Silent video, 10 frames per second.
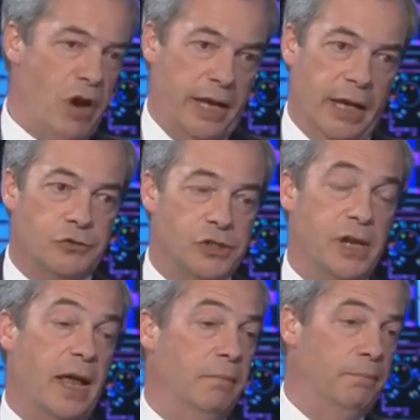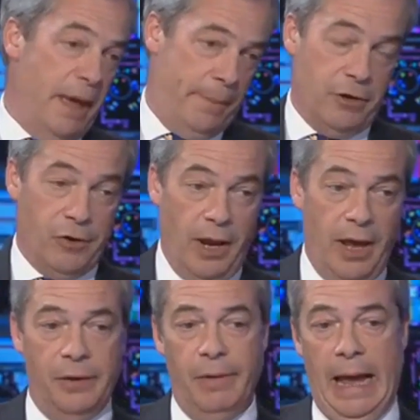Really interesting. Beppe
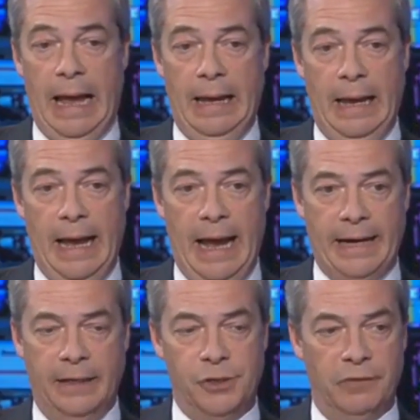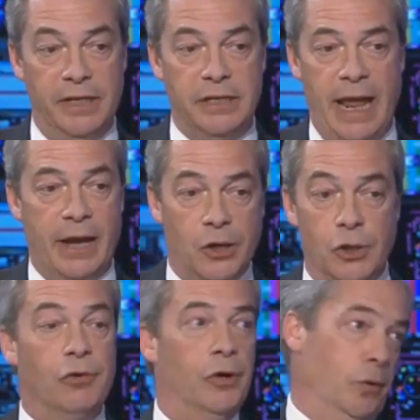Grillo had a sort of internet
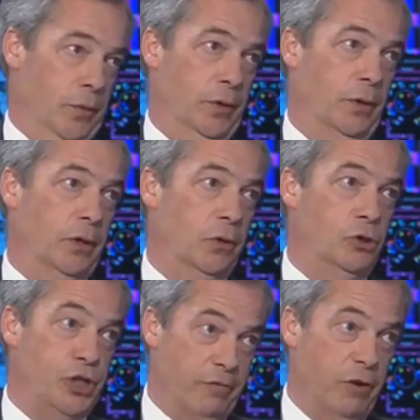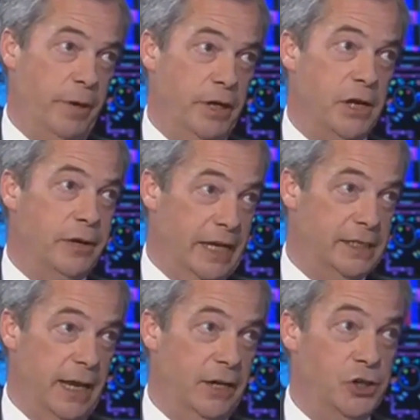guru called Gian Roberto
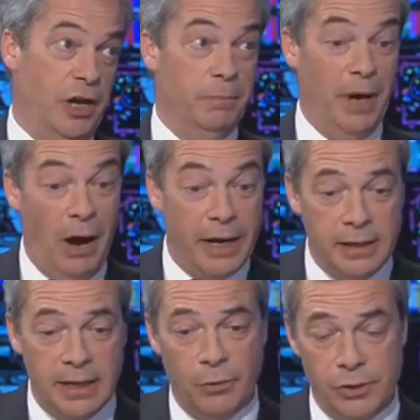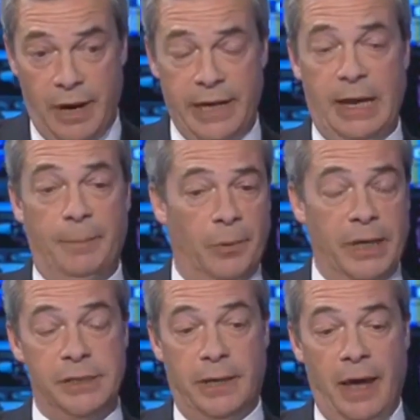Casaleggio behind him, who died a couple of
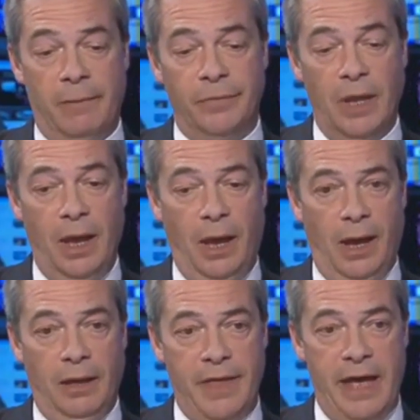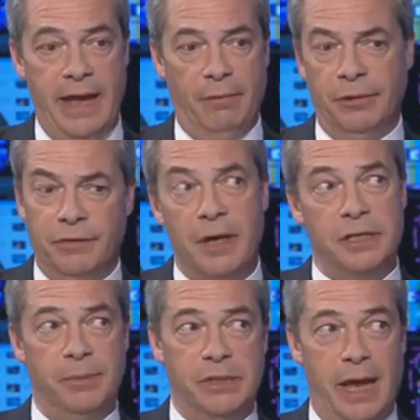weeks ago. They're now on
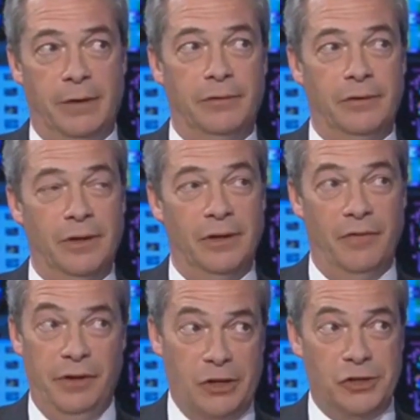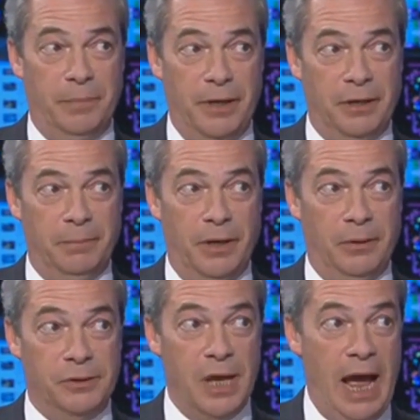30% of the national opinion
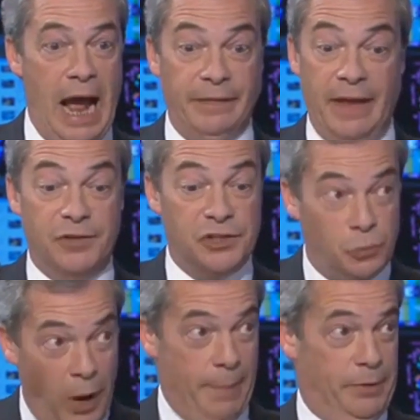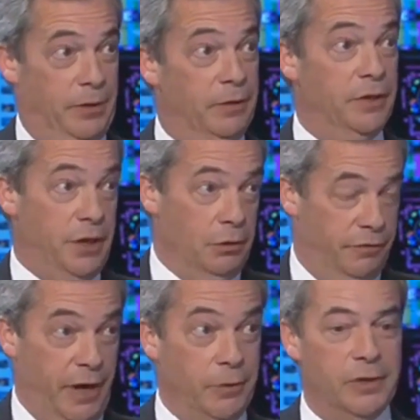polls, and they've swept the youth
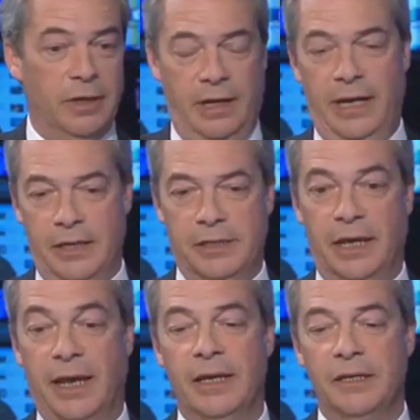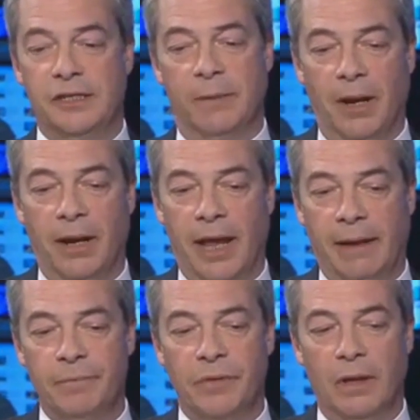vote in Italy.
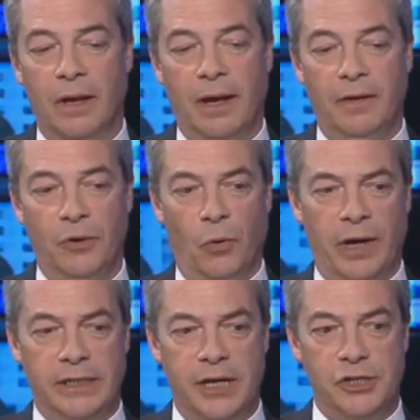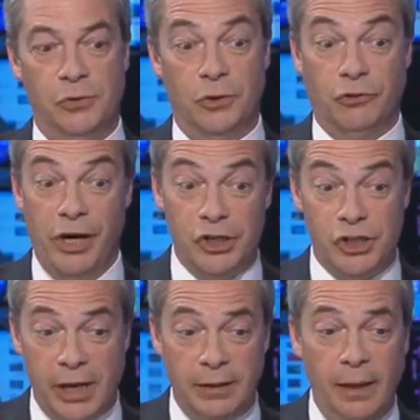Similarly, an organisation called Green
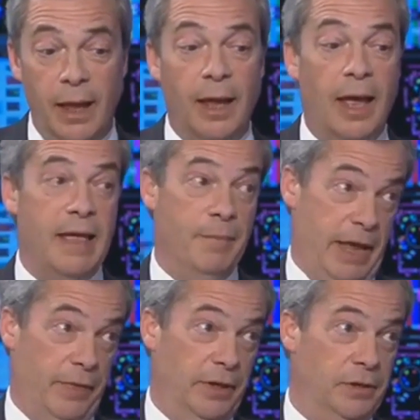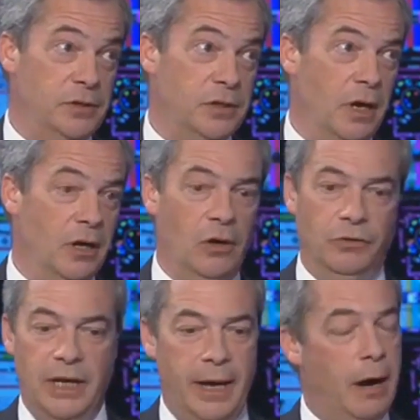Steel in the Netherlands
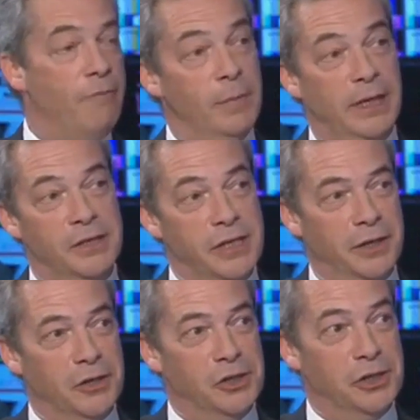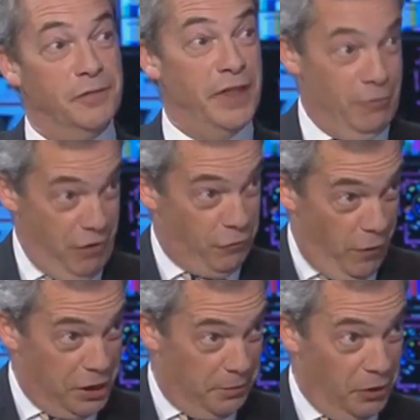got nearly 500,000 signatures for that
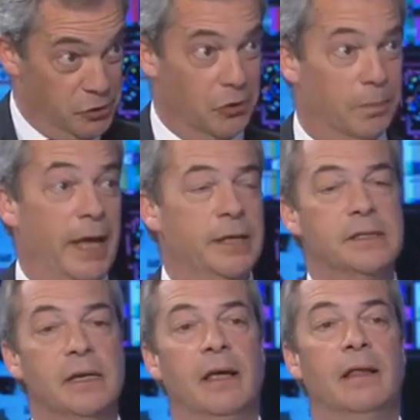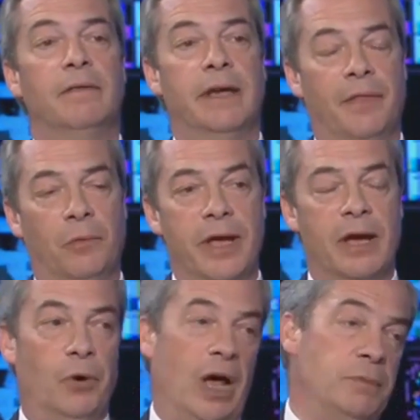referendum that took place the other week.
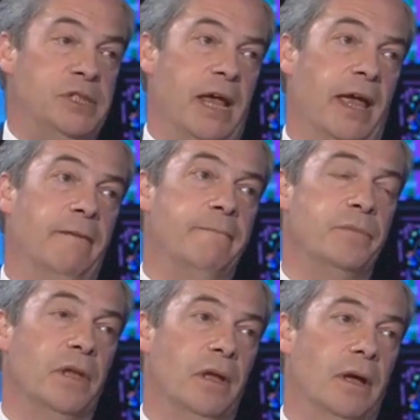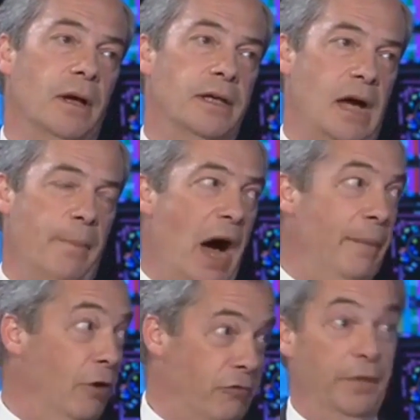And what I'm seeing, because I'm
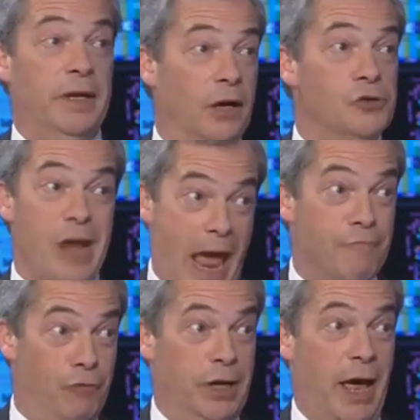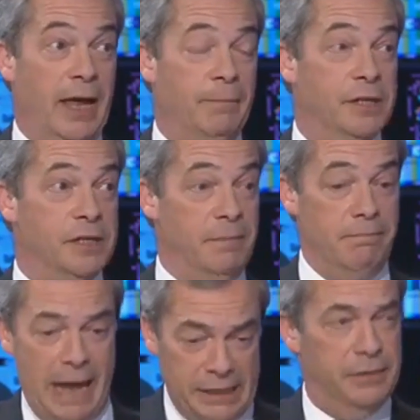out around the country every day, because there's a
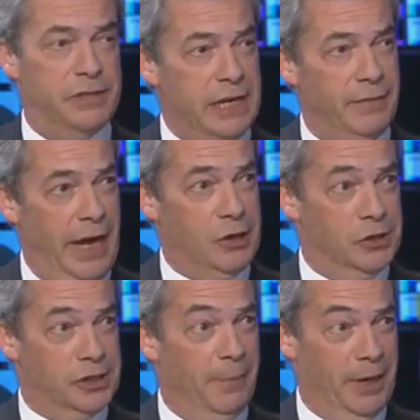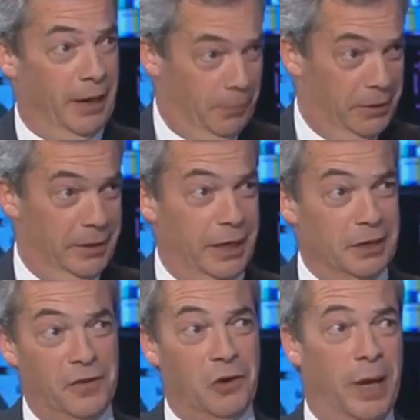massive set of elections coming up in
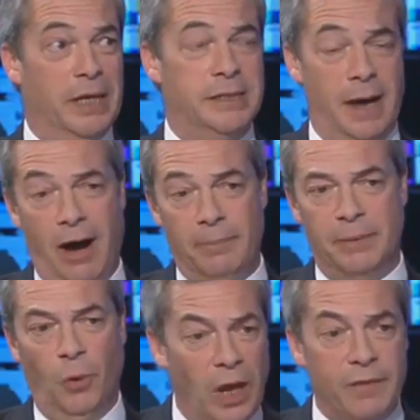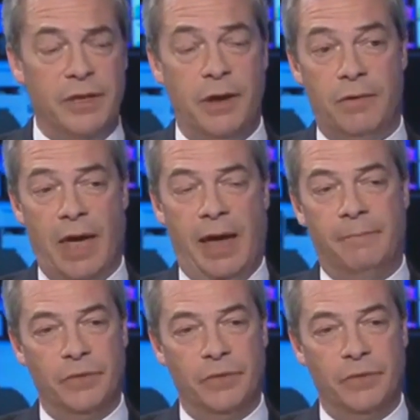a few weeks' time. So I'm all over the UK.